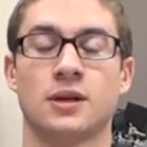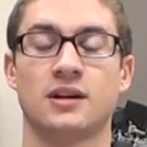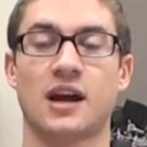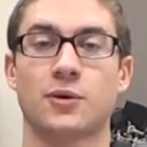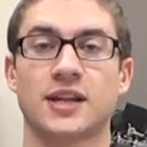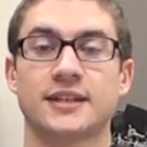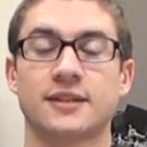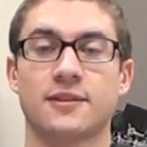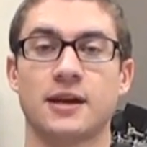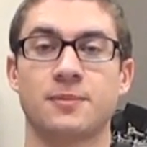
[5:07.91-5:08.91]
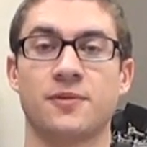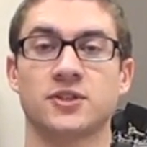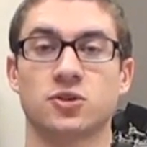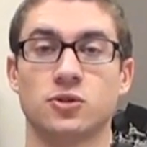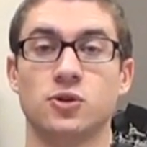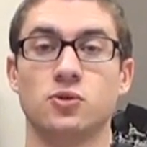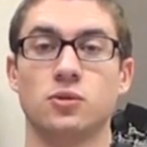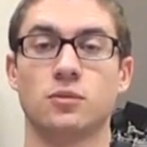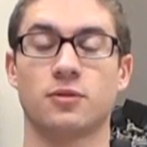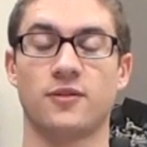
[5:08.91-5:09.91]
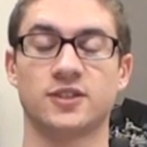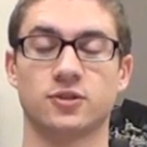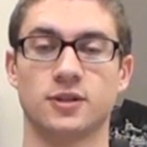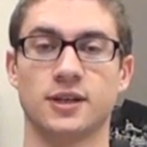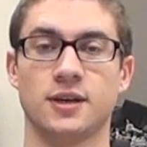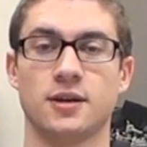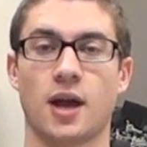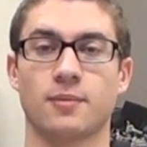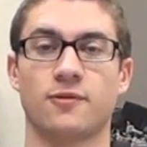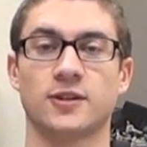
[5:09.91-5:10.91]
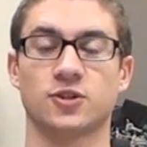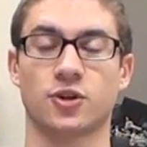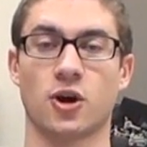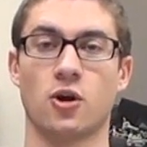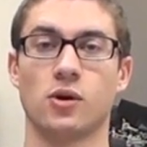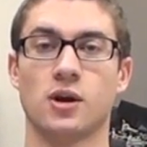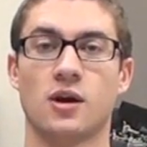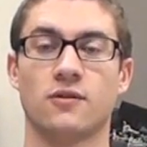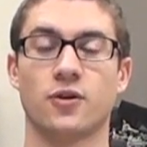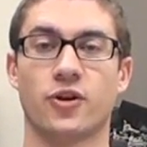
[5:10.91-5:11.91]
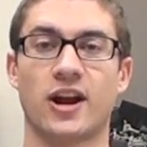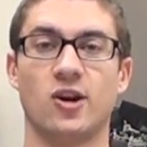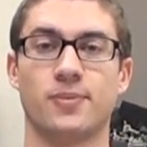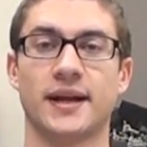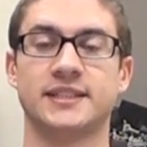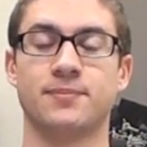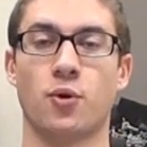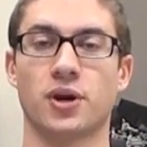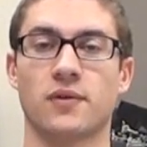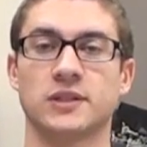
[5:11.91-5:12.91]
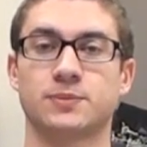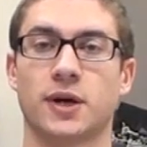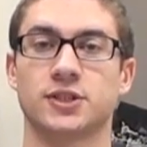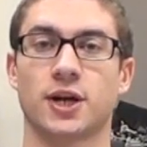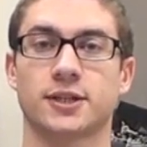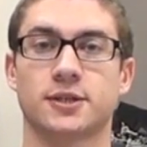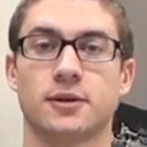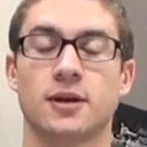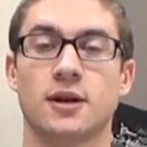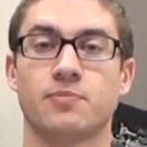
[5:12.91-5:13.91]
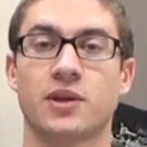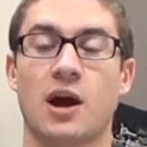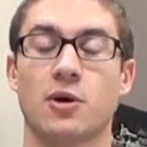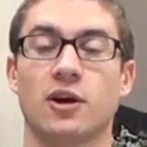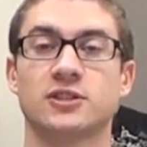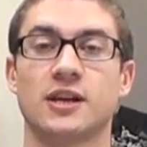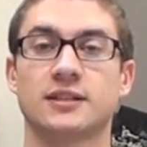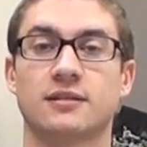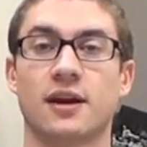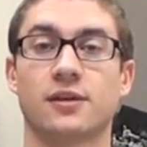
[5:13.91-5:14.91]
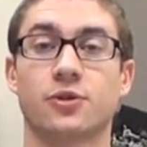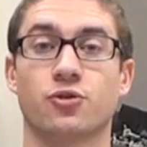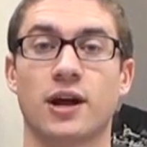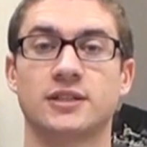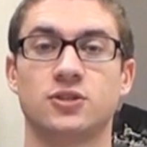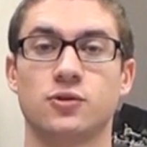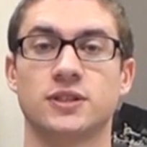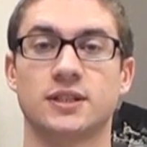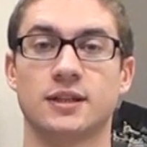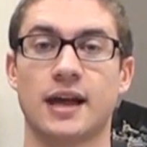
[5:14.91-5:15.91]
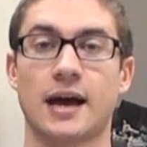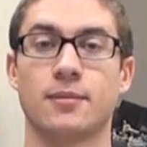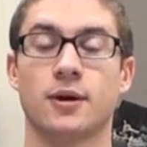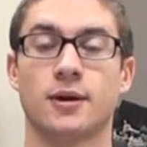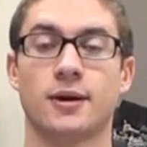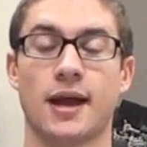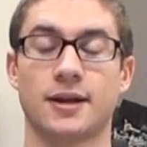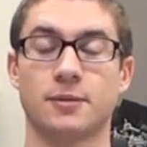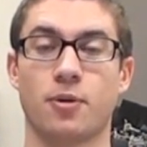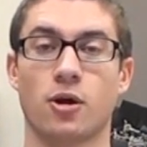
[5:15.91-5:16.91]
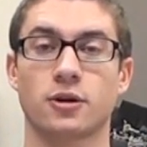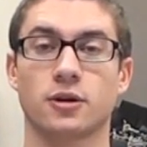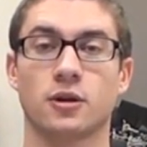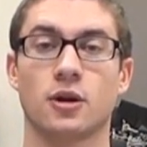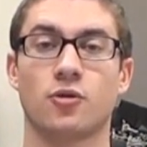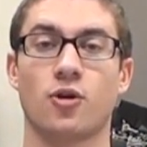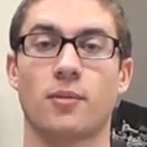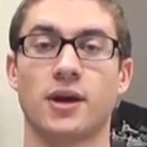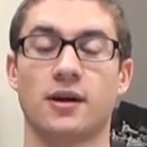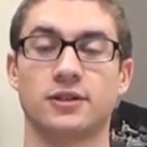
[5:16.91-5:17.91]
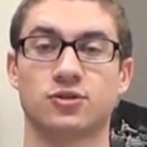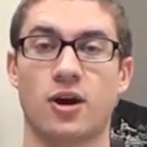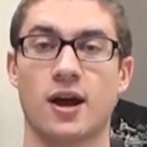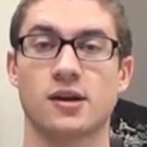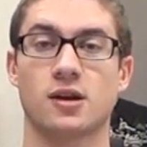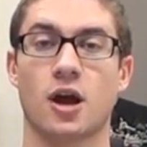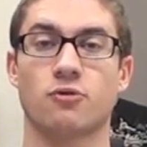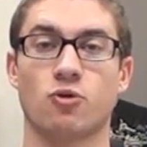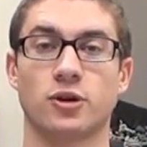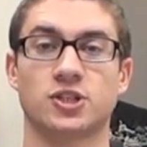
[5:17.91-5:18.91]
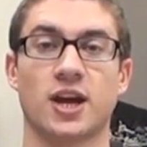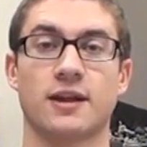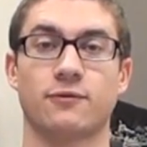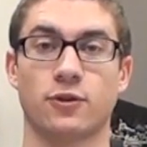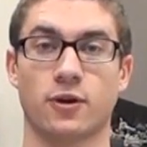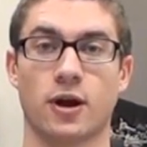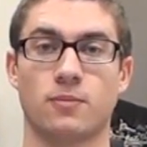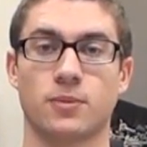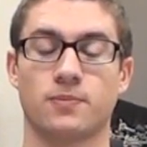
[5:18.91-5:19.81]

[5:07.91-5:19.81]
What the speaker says: I would like to thank Professor Liu, Professor Lee, Professor Ko for their help and support on this project. I would also like to thank the grad students in the lab, Andy Park, Rami Azrai, and Roy Chang for their help.